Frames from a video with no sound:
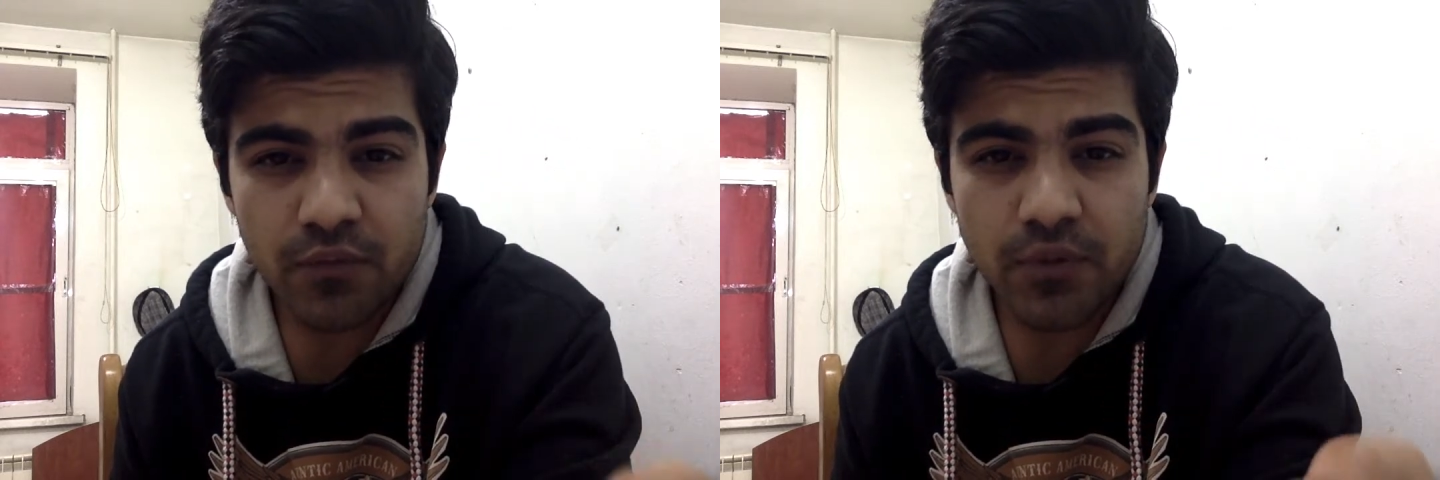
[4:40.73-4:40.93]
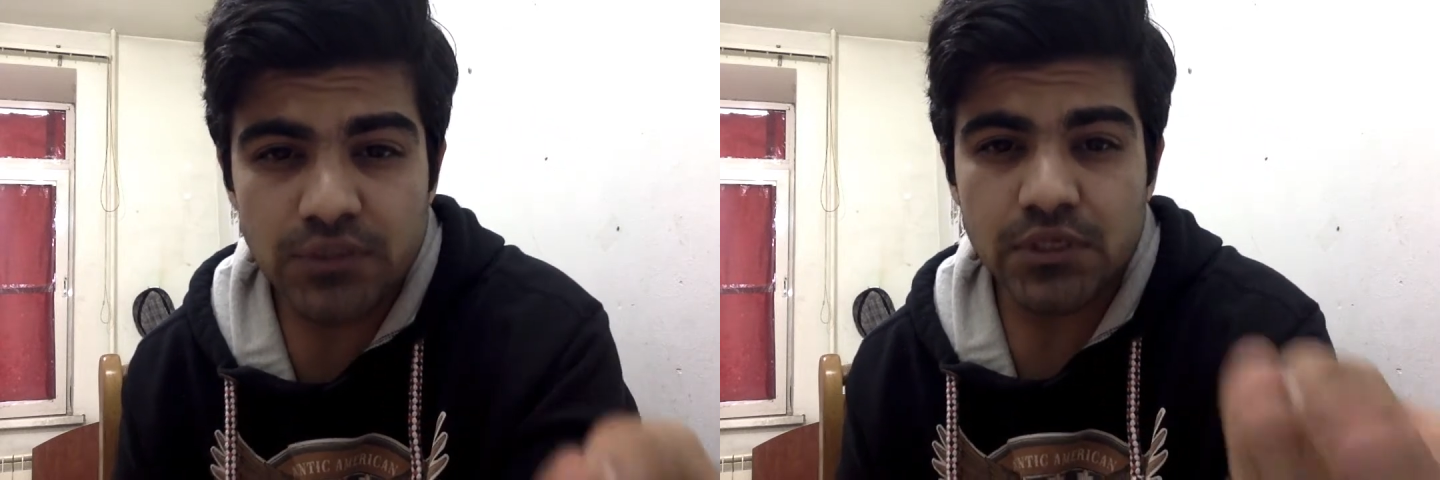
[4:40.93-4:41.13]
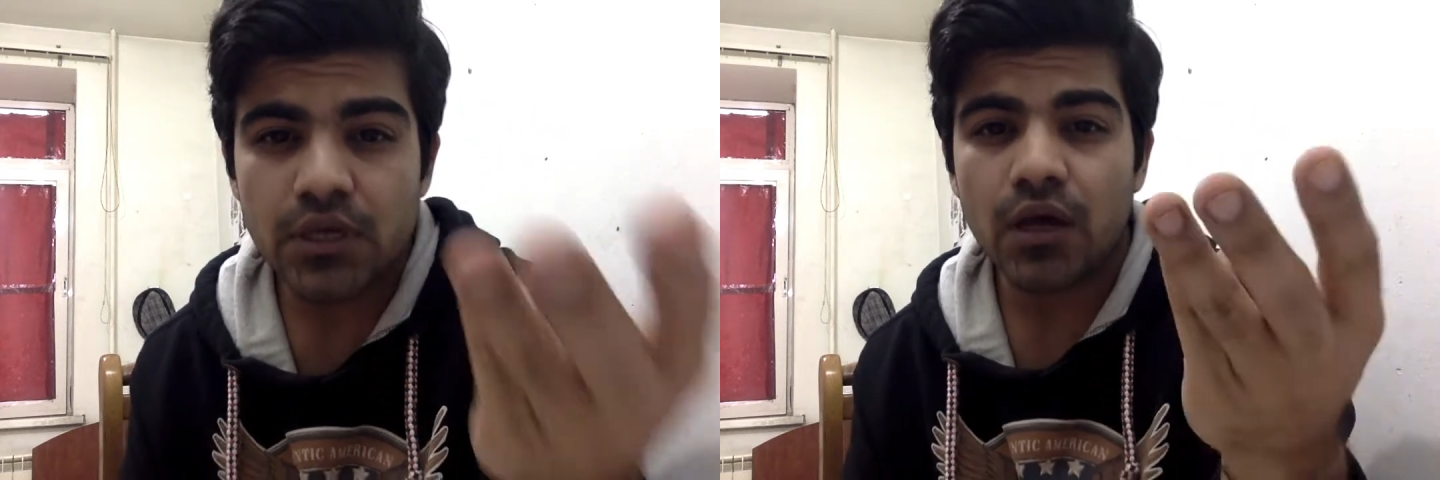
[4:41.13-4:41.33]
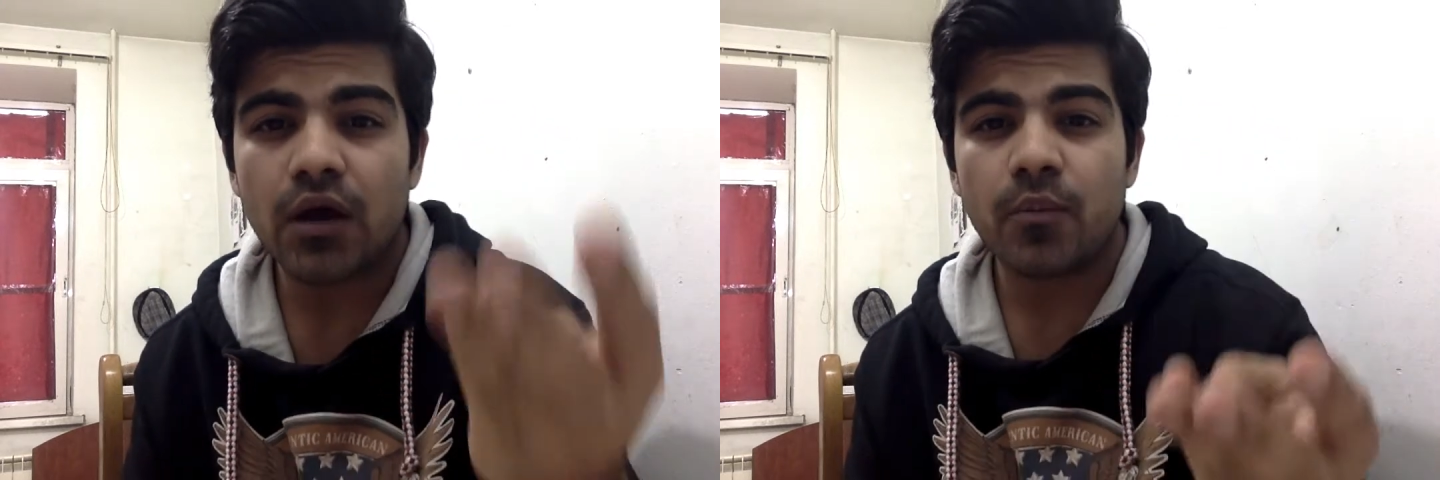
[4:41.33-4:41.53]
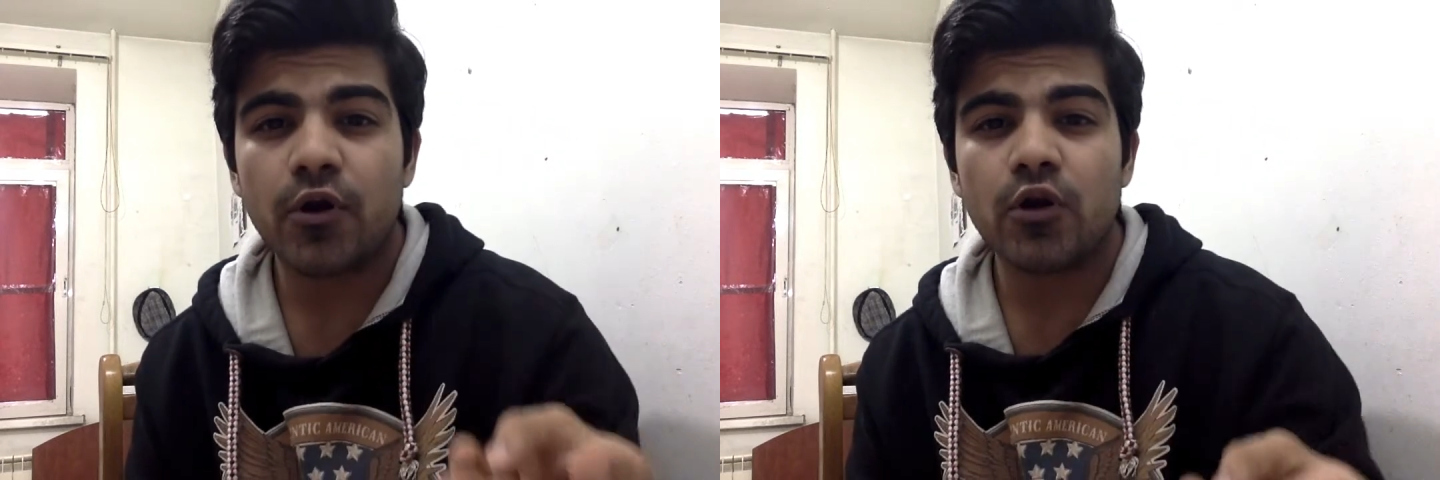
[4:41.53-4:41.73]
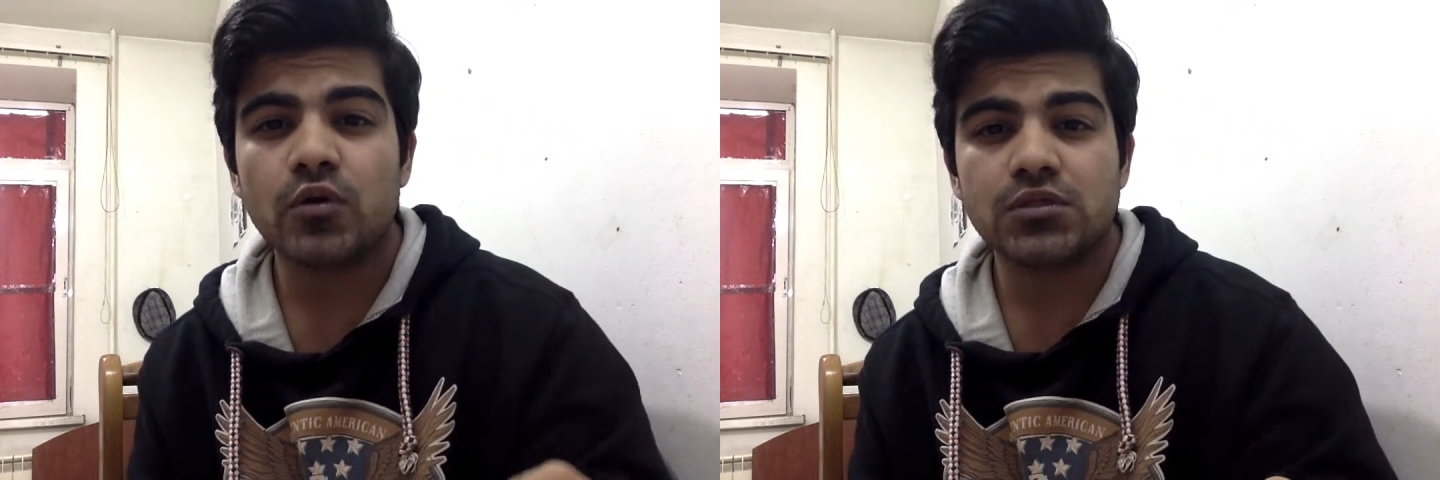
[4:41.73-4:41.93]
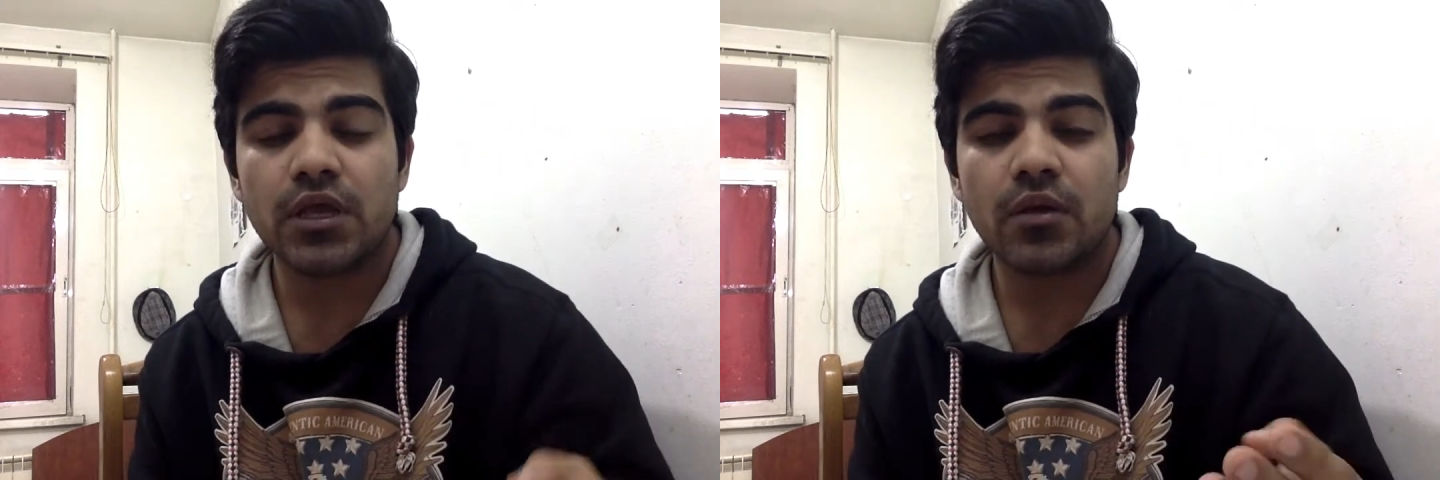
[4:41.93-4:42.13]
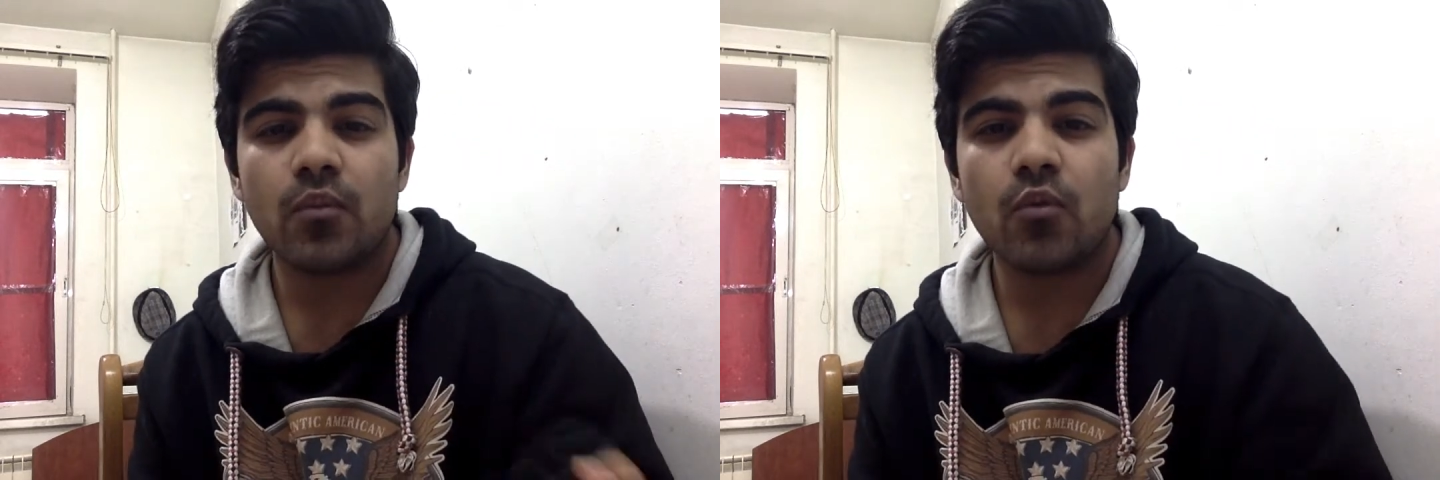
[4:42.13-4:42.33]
which are producing